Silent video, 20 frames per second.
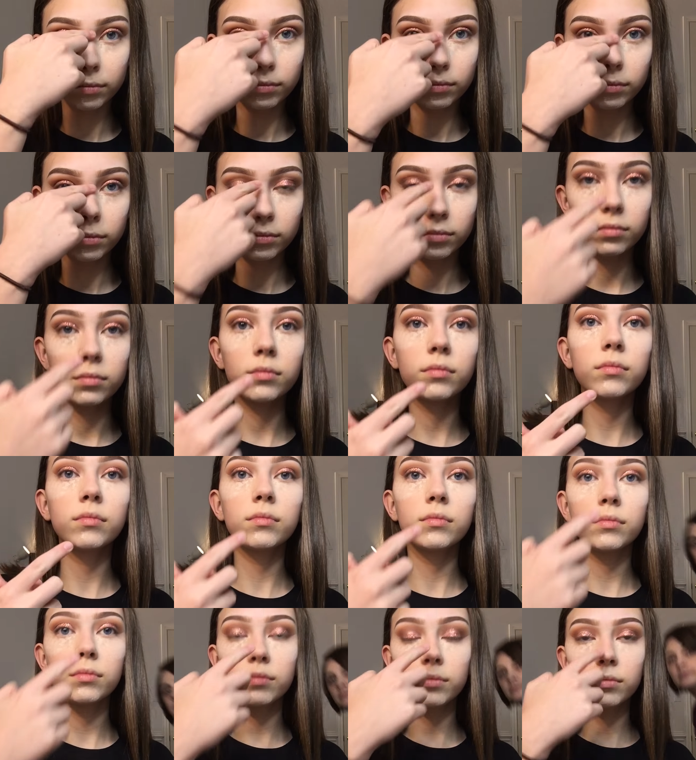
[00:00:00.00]

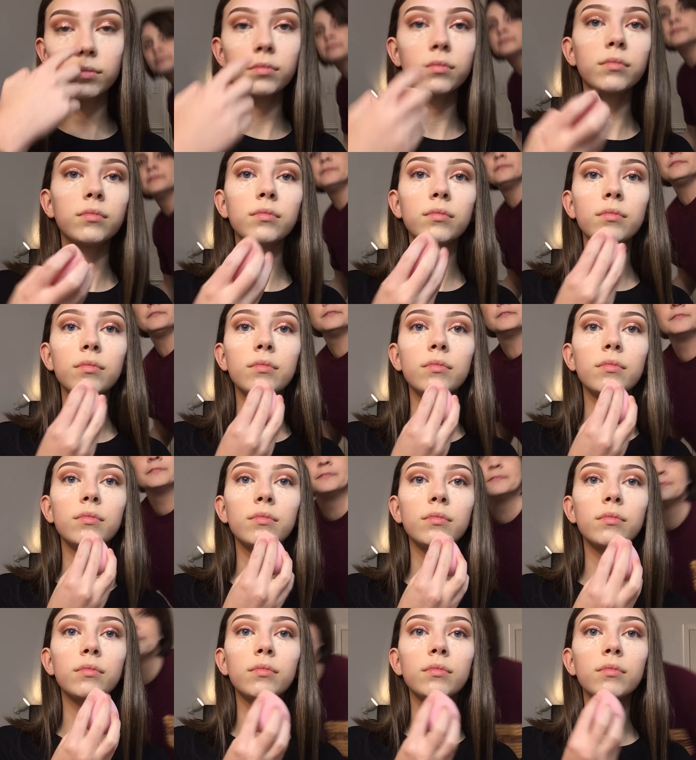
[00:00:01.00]

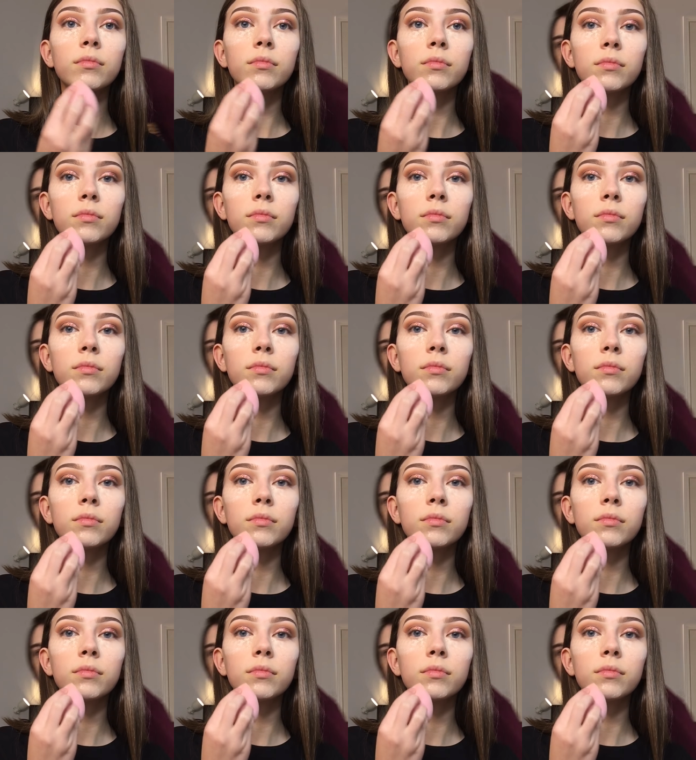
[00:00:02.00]
(no one is talking)